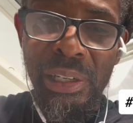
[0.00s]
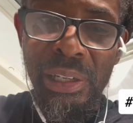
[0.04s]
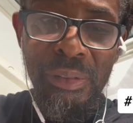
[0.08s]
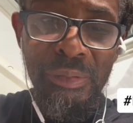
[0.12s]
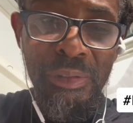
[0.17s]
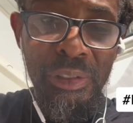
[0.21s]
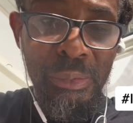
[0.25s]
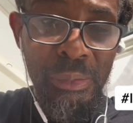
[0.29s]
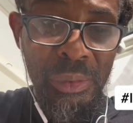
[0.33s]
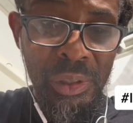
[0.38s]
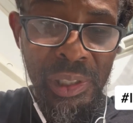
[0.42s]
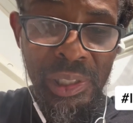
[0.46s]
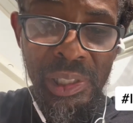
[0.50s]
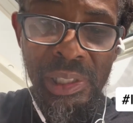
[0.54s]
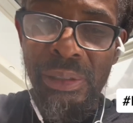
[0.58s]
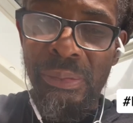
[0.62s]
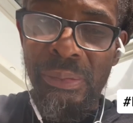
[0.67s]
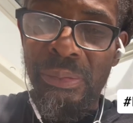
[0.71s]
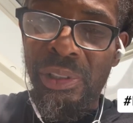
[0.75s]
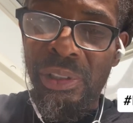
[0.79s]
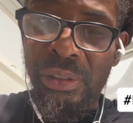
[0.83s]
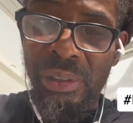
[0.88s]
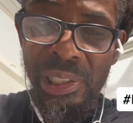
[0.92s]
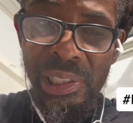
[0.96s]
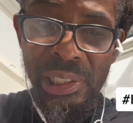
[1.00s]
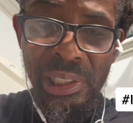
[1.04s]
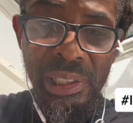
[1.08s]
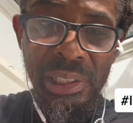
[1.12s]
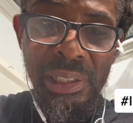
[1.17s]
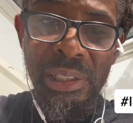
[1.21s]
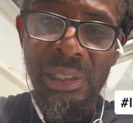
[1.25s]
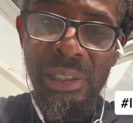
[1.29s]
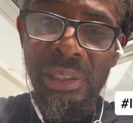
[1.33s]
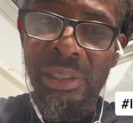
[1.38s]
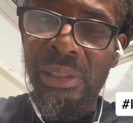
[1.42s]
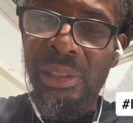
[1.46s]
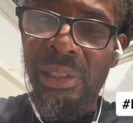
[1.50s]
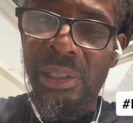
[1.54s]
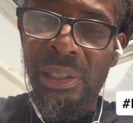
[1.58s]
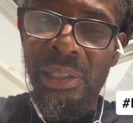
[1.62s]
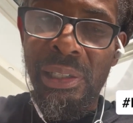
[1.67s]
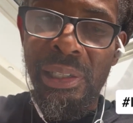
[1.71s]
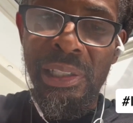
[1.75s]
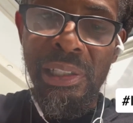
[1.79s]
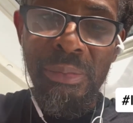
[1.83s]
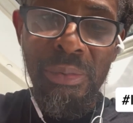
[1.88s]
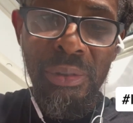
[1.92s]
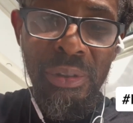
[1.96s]
if you're Muslim, Christian,
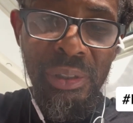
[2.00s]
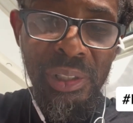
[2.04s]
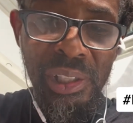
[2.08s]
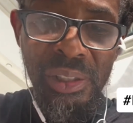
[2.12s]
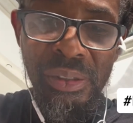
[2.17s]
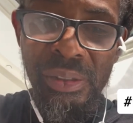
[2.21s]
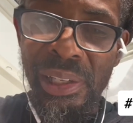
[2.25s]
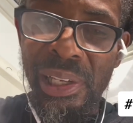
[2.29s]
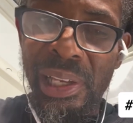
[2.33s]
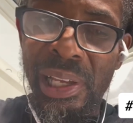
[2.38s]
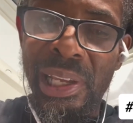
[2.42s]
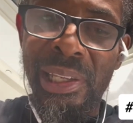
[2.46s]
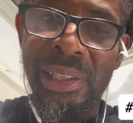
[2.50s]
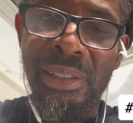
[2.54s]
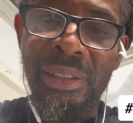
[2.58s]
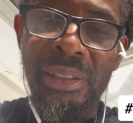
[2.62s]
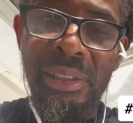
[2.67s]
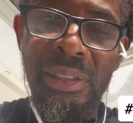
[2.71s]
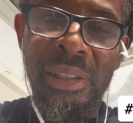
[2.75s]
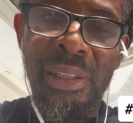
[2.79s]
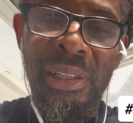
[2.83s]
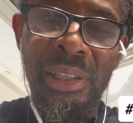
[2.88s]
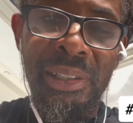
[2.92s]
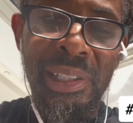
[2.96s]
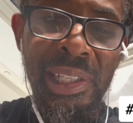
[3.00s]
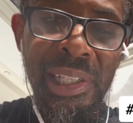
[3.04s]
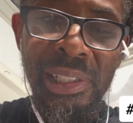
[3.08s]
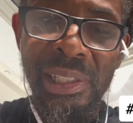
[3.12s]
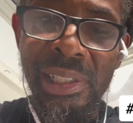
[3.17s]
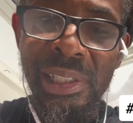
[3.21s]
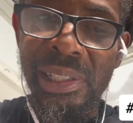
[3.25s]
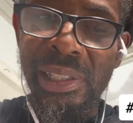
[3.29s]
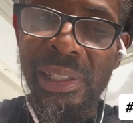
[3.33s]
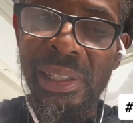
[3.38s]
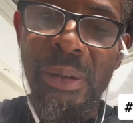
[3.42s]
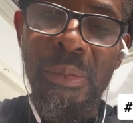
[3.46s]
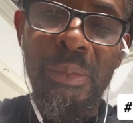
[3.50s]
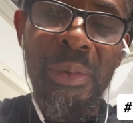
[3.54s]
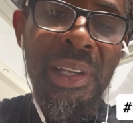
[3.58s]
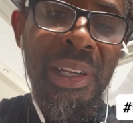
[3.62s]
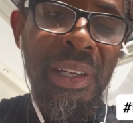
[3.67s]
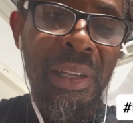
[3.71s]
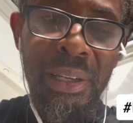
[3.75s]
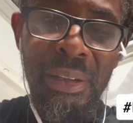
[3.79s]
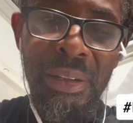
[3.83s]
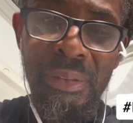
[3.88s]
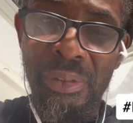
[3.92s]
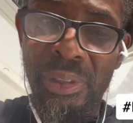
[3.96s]
Hebrew Israelite, Nation Islam,
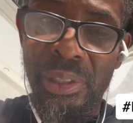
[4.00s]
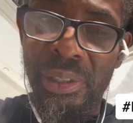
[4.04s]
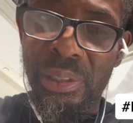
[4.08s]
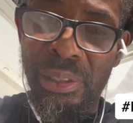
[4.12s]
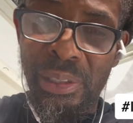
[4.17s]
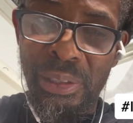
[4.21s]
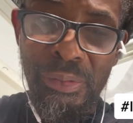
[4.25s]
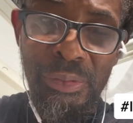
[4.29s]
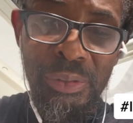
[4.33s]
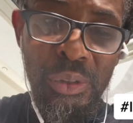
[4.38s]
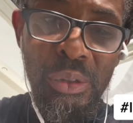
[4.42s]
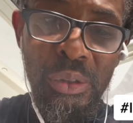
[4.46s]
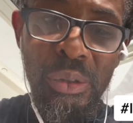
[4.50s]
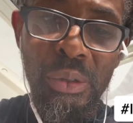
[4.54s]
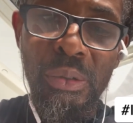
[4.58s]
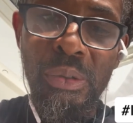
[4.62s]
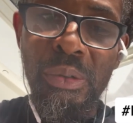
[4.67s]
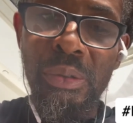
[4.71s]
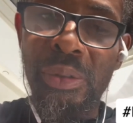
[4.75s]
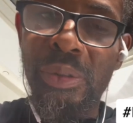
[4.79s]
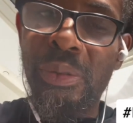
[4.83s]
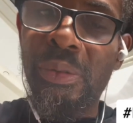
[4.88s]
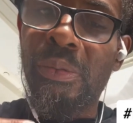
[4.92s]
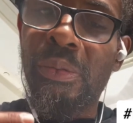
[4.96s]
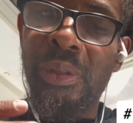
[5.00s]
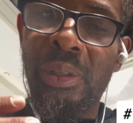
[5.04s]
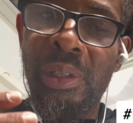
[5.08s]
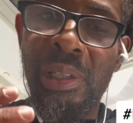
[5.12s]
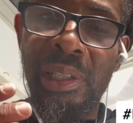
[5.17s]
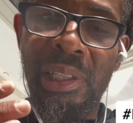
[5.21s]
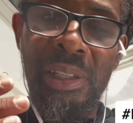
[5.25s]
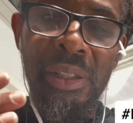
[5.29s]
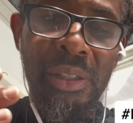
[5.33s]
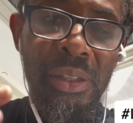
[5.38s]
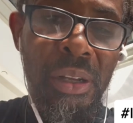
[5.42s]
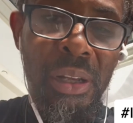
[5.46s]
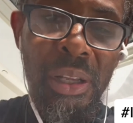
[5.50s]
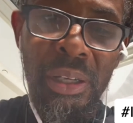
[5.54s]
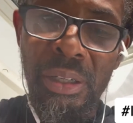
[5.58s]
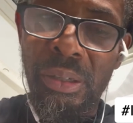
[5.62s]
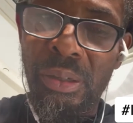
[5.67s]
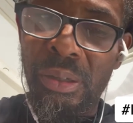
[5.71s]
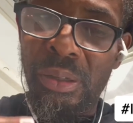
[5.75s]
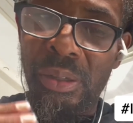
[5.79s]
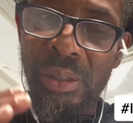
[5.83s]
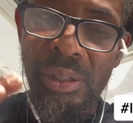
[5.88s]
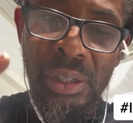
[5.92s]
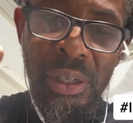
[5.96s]
whatever. Because all of
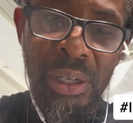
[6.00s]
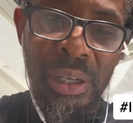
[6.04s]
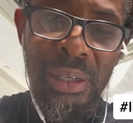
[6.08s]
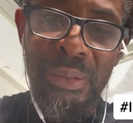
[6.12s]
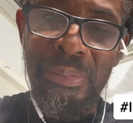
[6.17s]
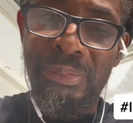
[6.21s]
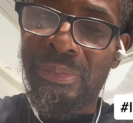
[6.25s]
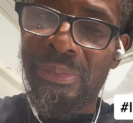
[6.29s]
those are